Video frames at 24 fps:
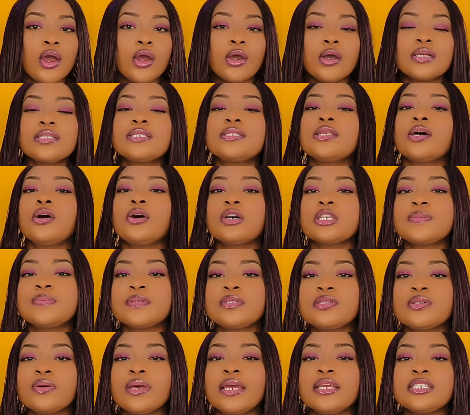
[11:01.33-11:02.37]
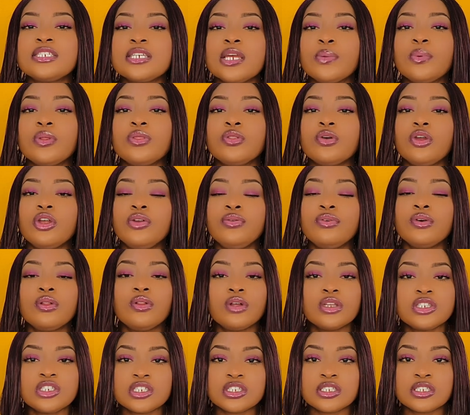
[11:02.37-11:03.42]
Go to the hospital and check with the
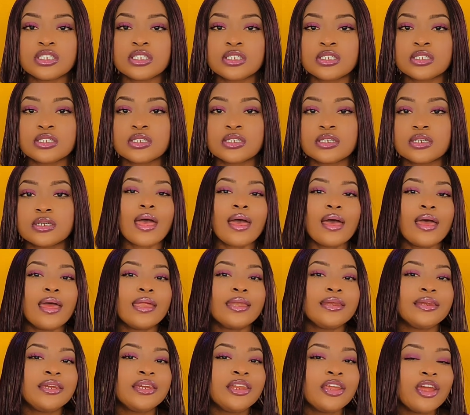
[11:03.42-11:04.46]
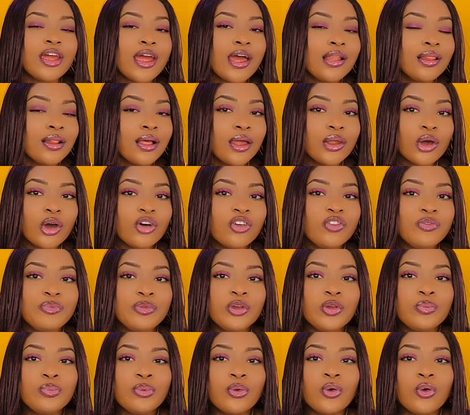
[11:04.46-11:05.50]
urologist. There are a lot of
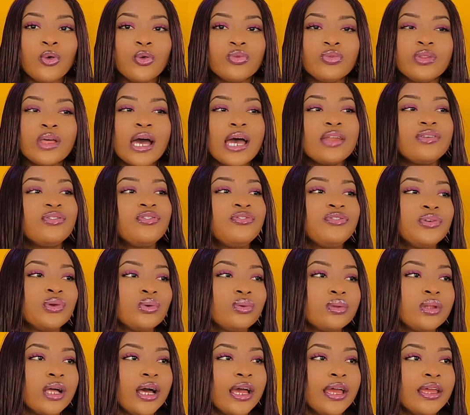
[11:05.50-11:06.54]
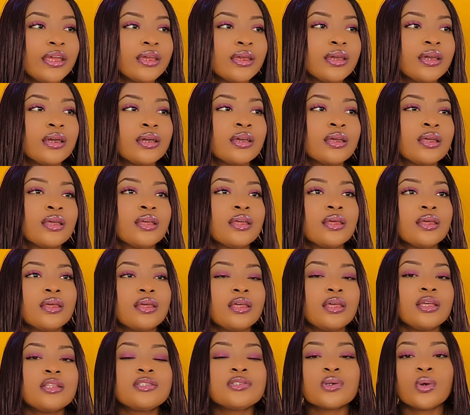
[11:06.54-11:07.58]
people that feel like
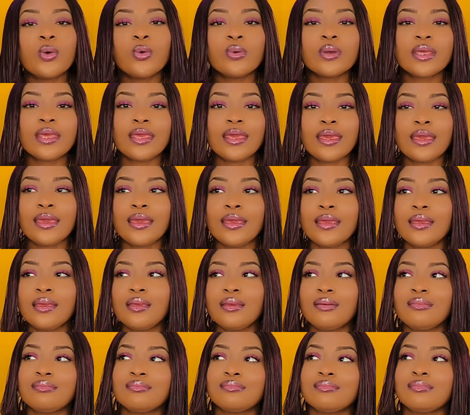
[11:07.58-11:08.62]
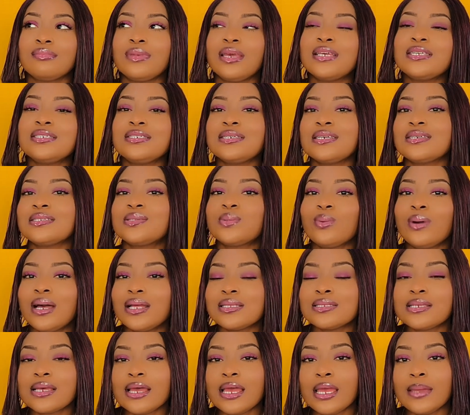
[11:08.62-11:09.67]
it's okay, it's just one
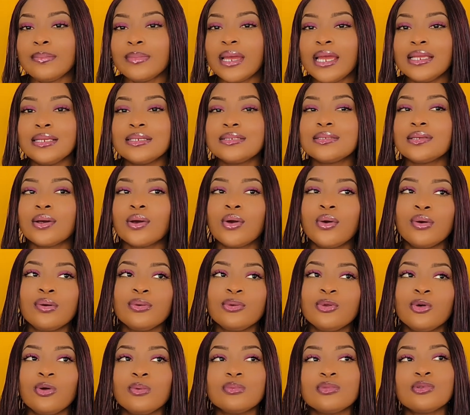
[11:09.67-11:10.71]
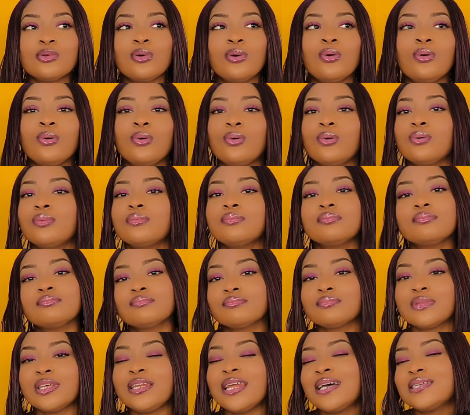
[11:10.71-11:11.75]
time I use the condom, so
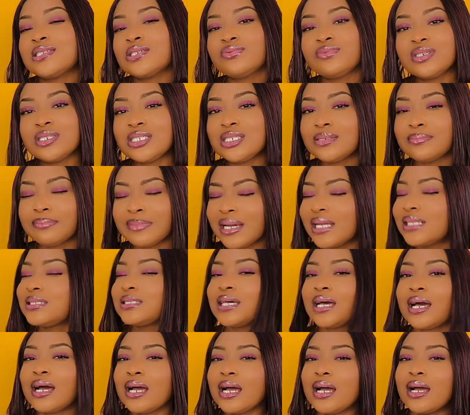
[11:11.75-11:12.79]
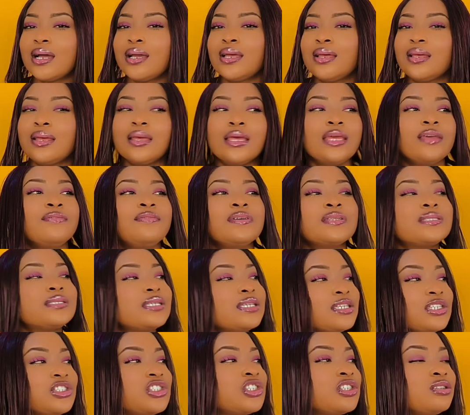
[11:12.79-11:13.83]
it doesn't really matter. If it's
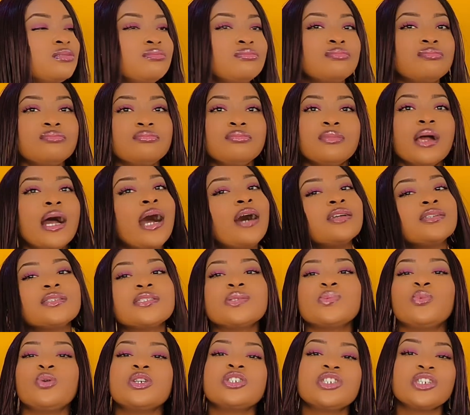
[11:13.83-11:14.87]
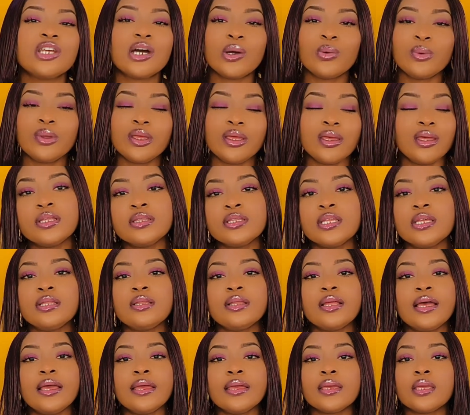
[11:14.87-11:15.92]
itching, I'll just wash it away and then
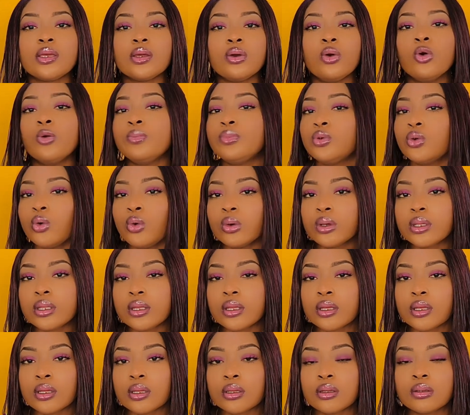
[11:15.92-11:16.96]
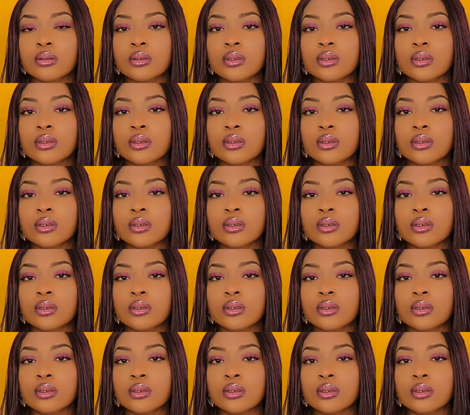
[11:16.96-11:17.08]
like it'll be okay.